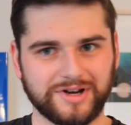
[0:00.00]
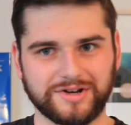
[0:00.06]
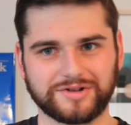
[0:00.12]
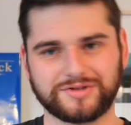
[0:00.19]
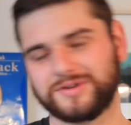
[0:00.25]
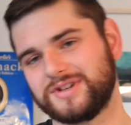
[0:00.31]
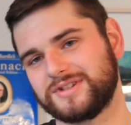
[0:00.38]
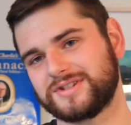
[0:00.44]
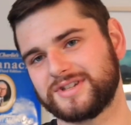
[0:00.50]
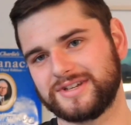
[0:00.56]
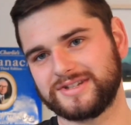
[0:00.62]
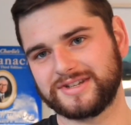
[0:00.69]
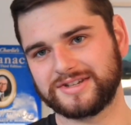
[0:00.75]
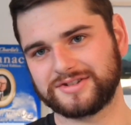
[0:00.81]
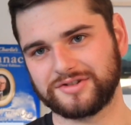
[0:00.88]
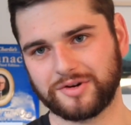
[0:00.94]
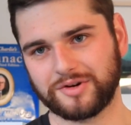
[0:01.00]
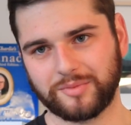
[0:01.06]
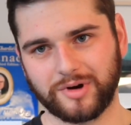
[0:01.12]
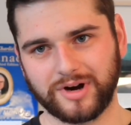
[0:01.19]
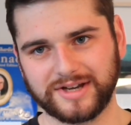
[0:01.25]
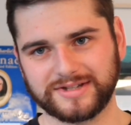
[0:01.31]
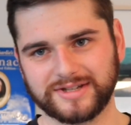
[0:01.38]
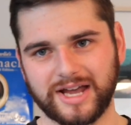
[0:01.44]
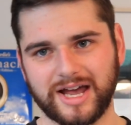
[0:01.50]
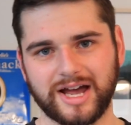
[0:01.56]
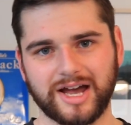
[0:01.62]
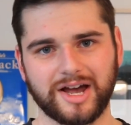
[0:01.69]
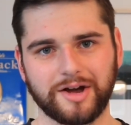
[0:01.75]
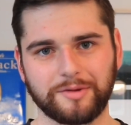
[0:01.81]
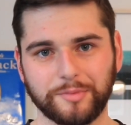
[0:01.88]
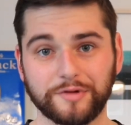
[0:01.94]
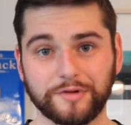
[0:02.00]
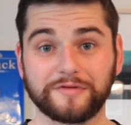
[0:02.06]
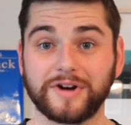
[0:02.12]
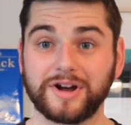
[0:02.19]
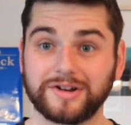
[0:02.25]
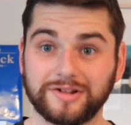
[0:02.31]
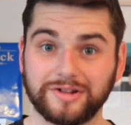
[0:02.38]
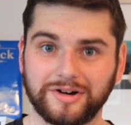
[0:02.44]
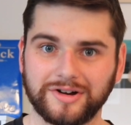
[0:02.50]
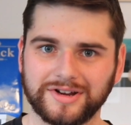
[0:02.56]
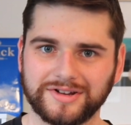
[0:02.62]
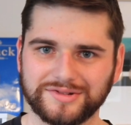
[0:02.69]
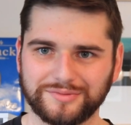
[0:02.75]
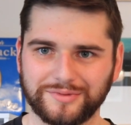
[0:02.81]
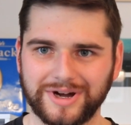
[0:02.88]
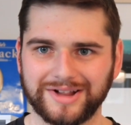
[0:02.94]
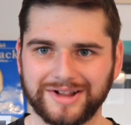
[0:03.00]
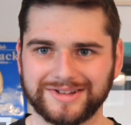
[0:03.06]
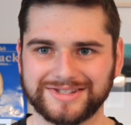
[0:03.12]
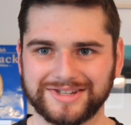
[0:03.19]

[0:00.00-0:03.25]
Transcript: Industries sees their stock price move around a lot as well.